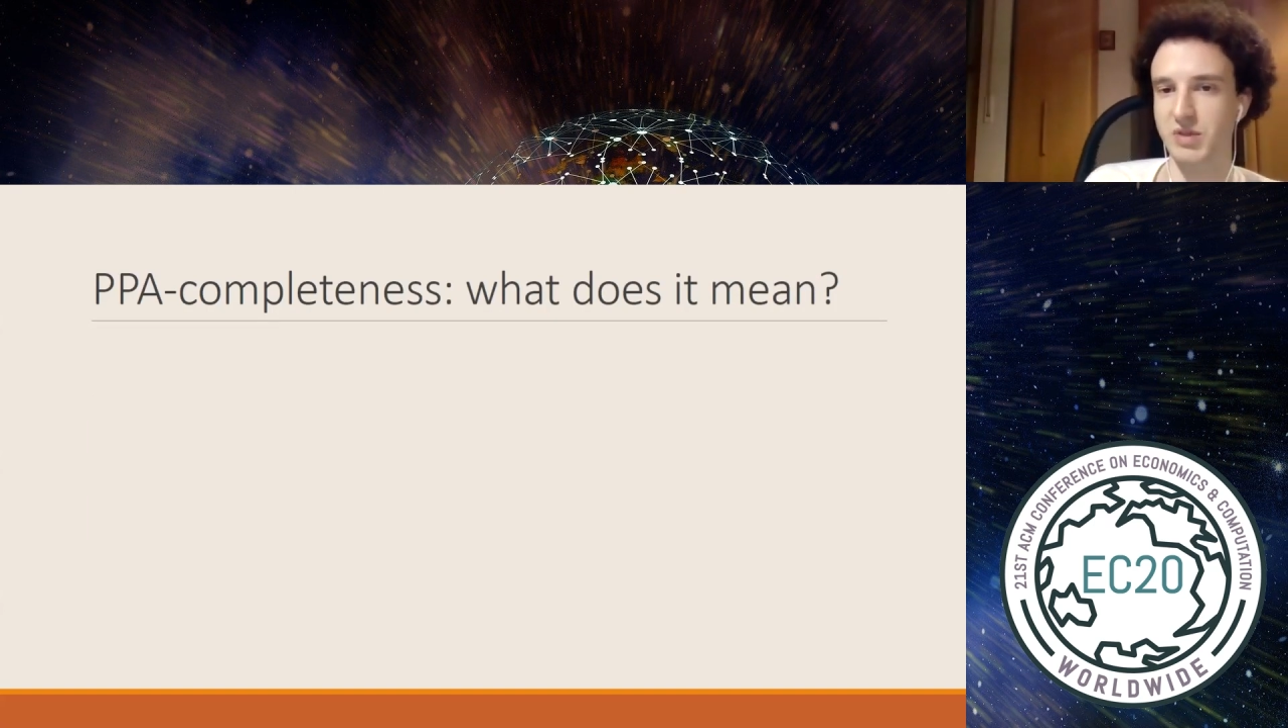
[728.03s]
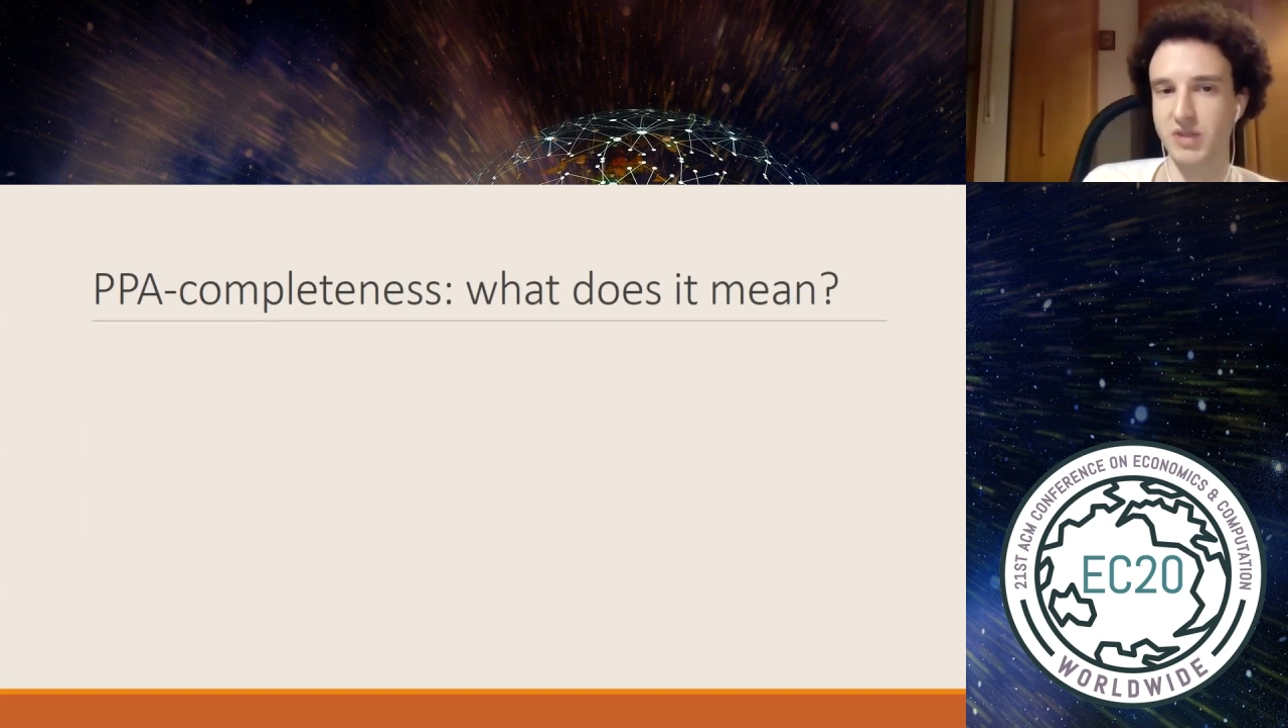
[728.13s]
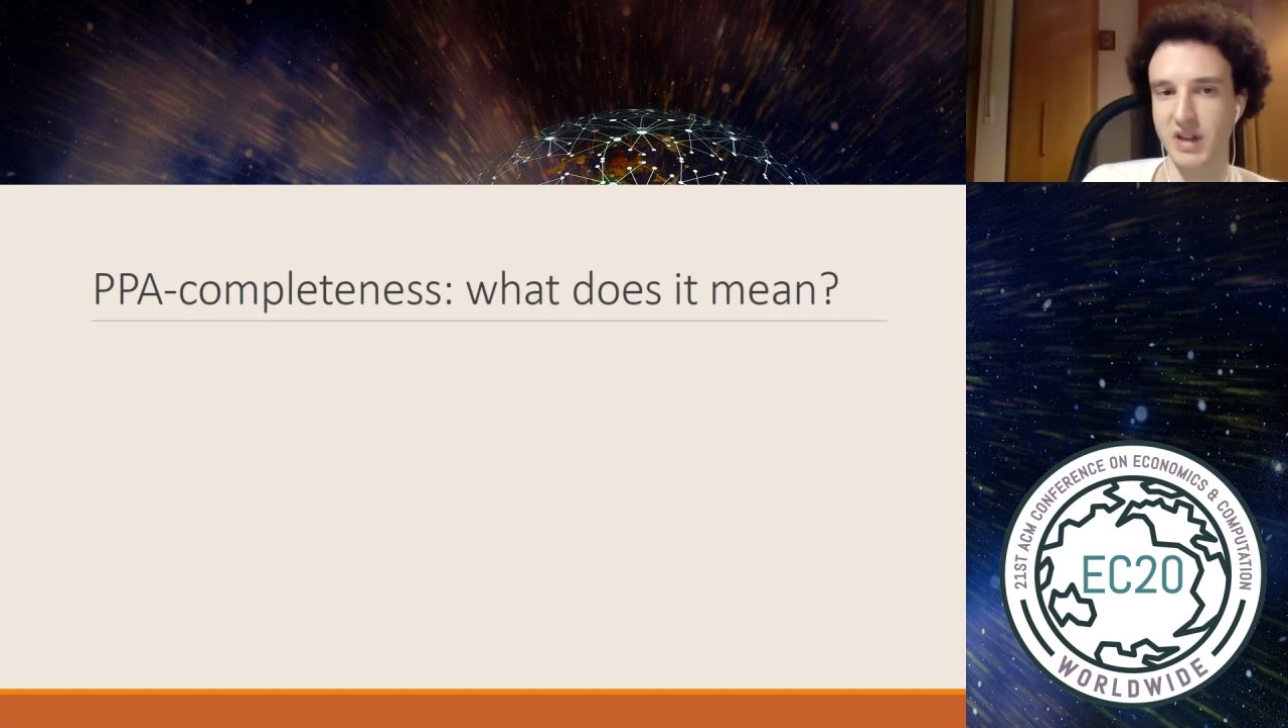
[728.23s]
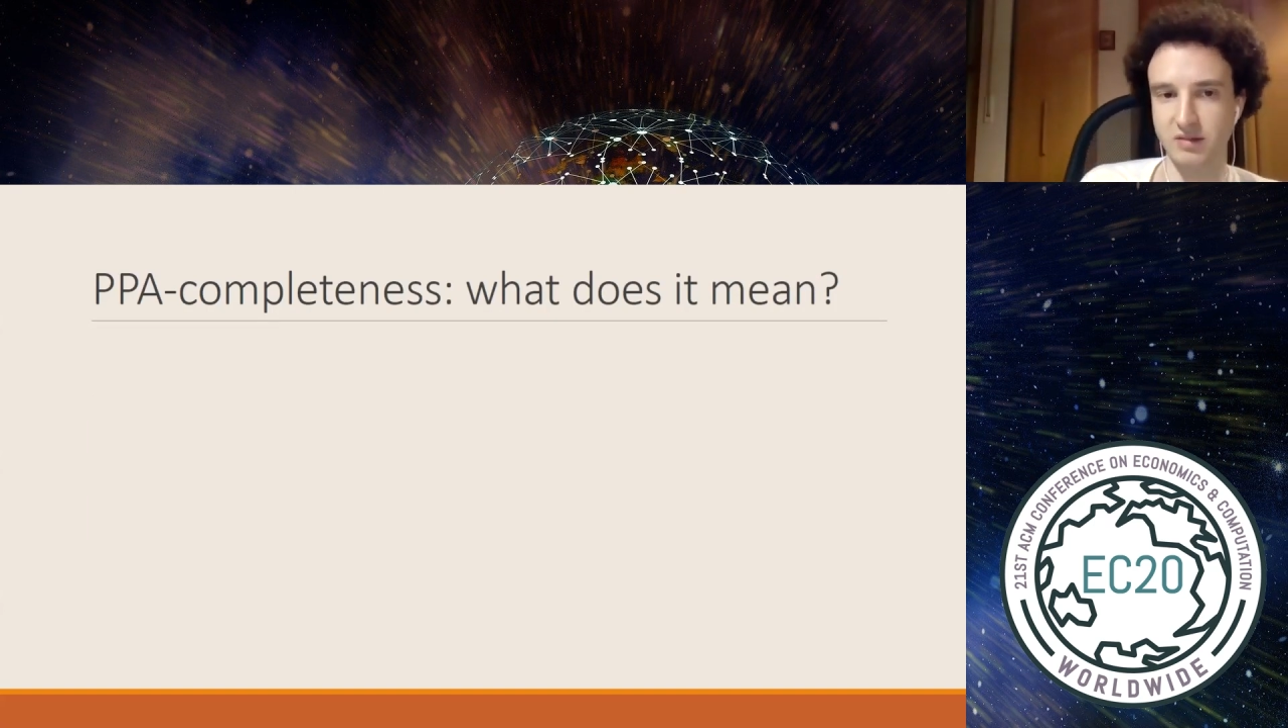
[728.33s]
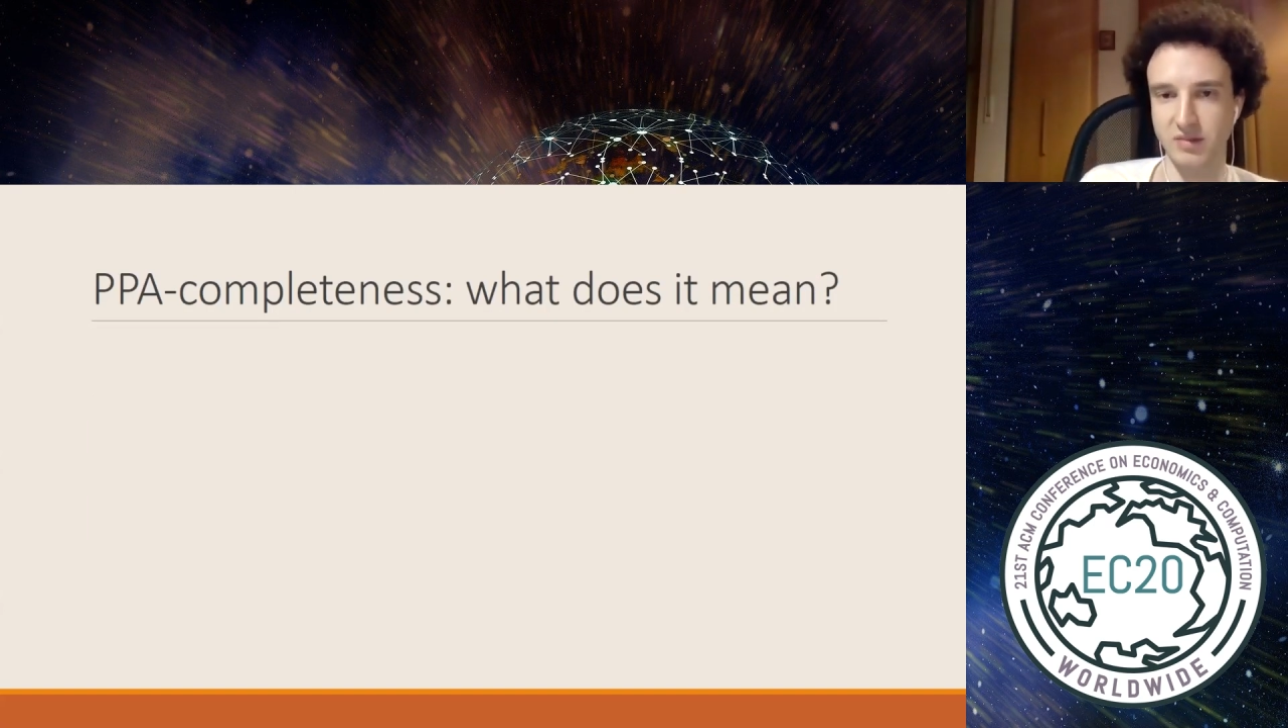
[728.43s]

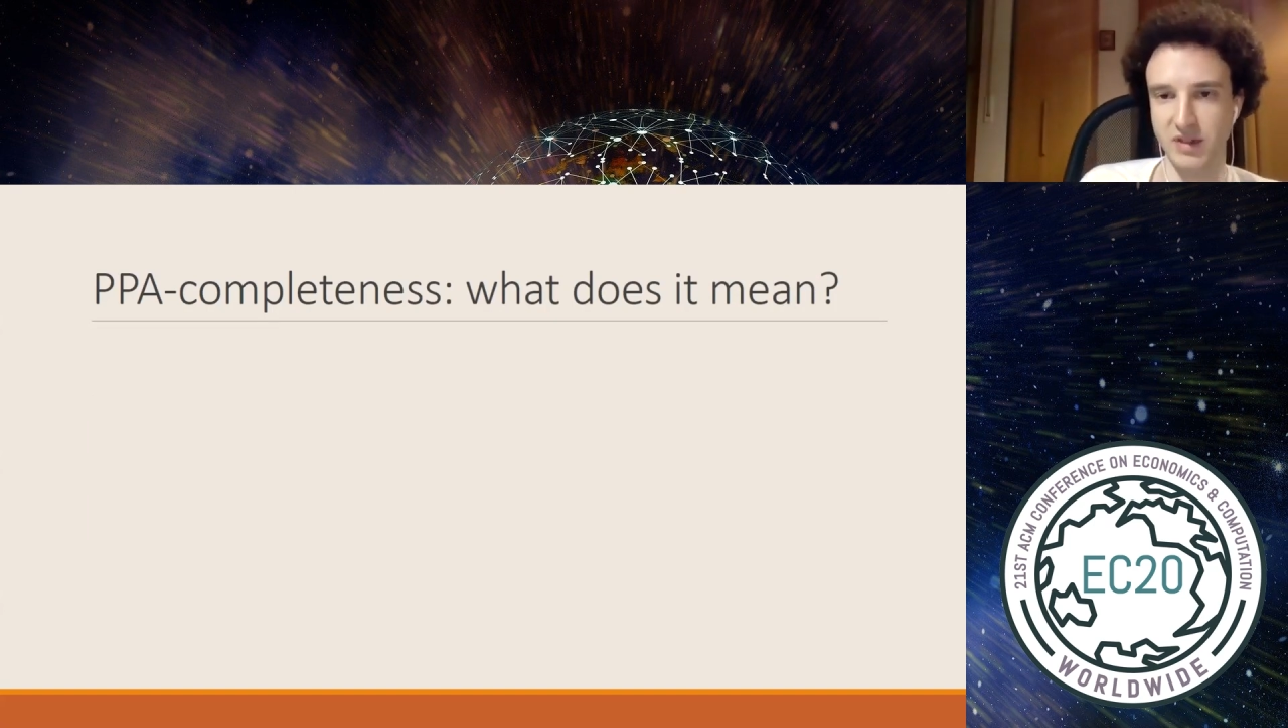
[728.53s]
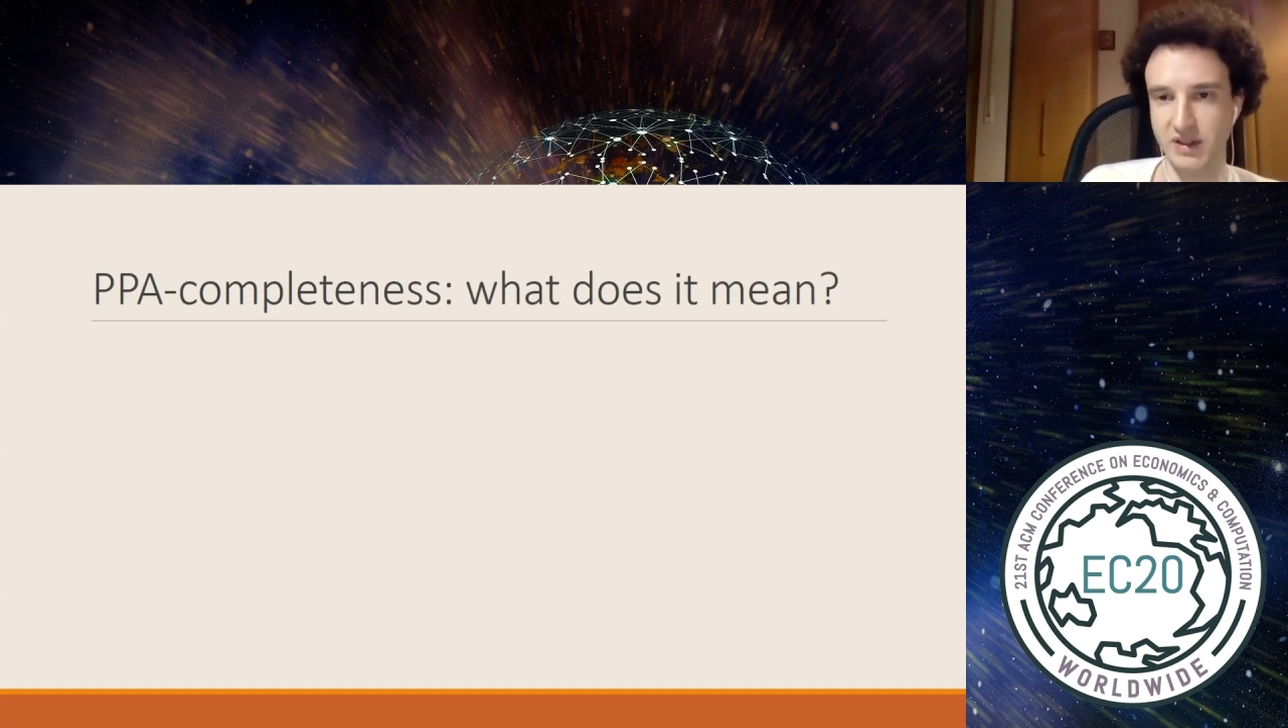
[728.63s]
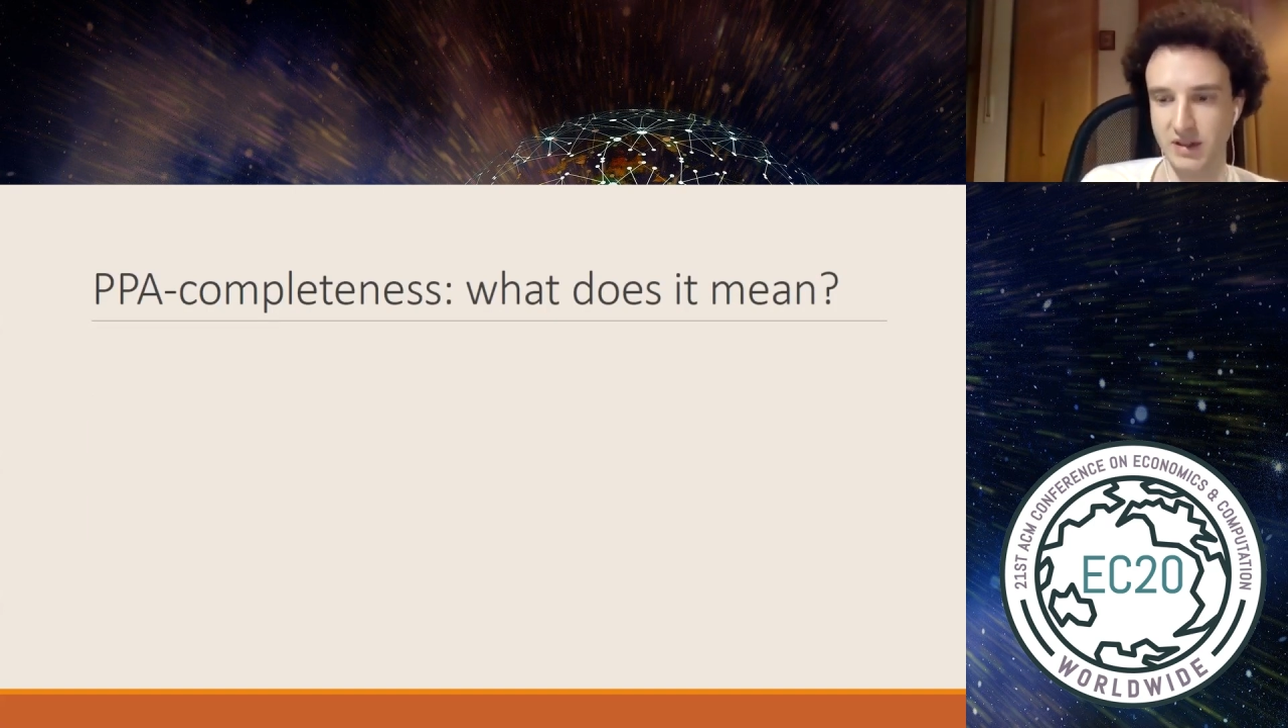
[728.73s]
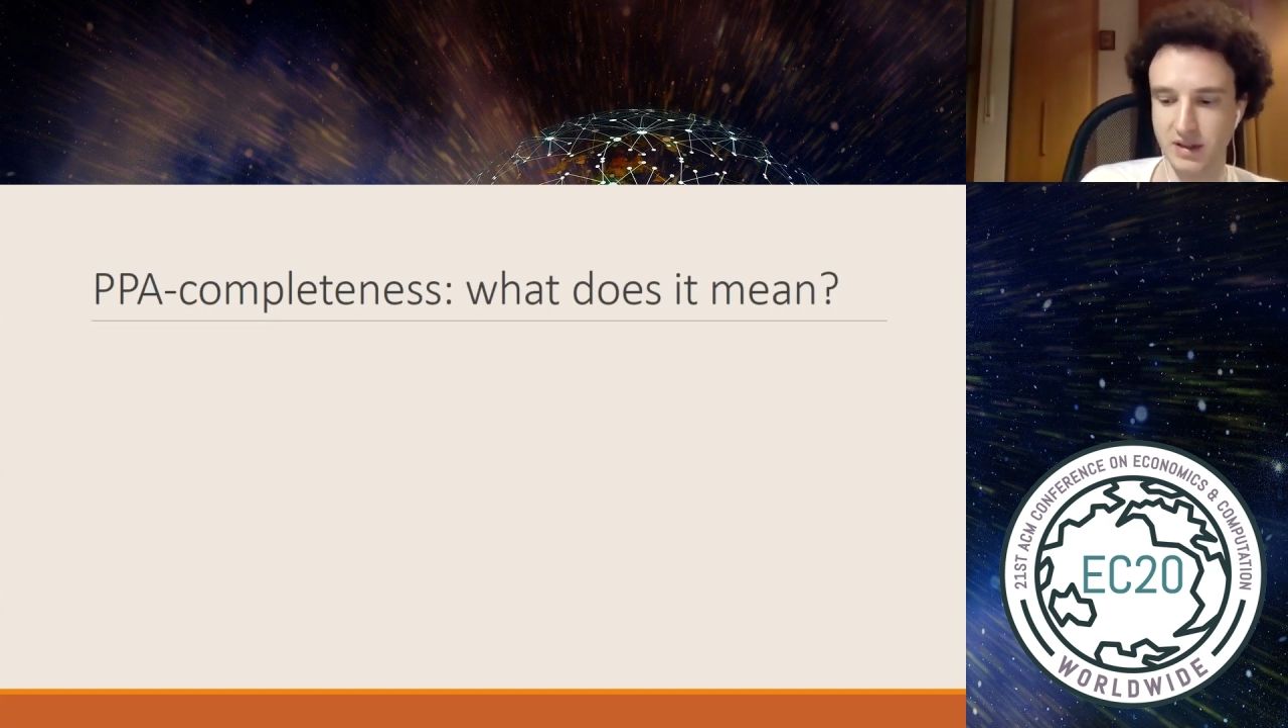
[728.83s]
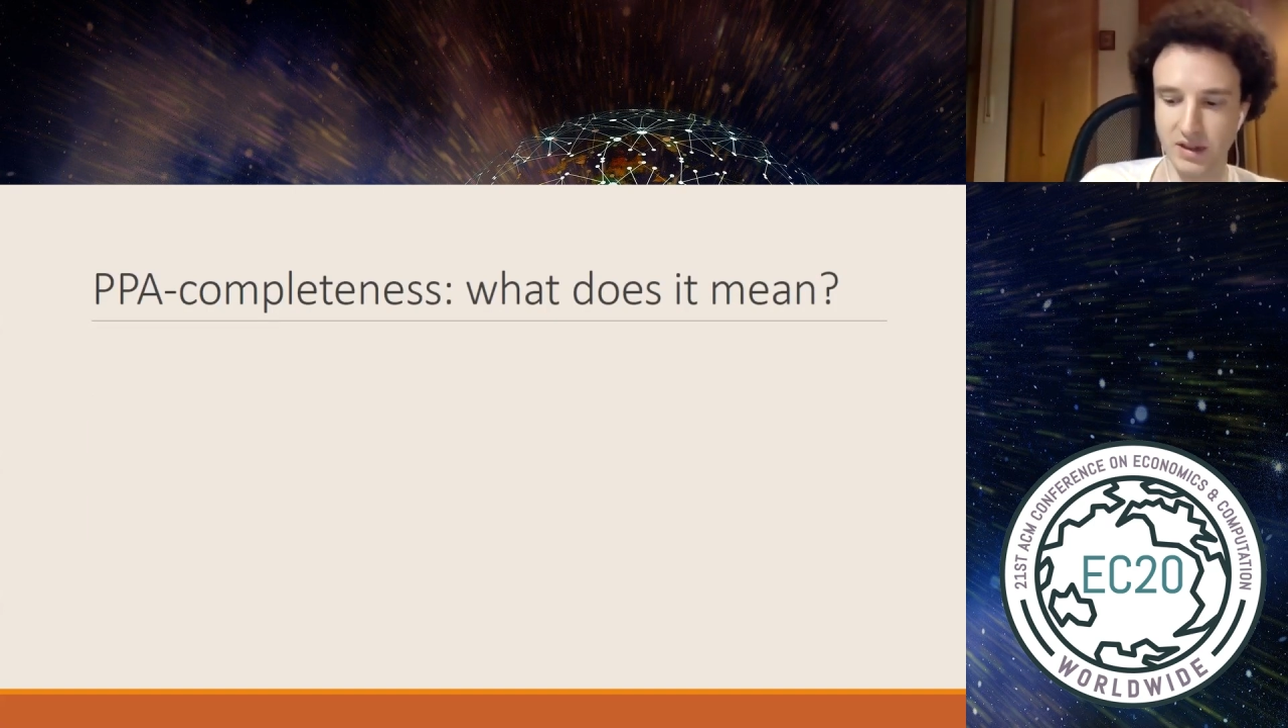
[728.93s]
PPA complete?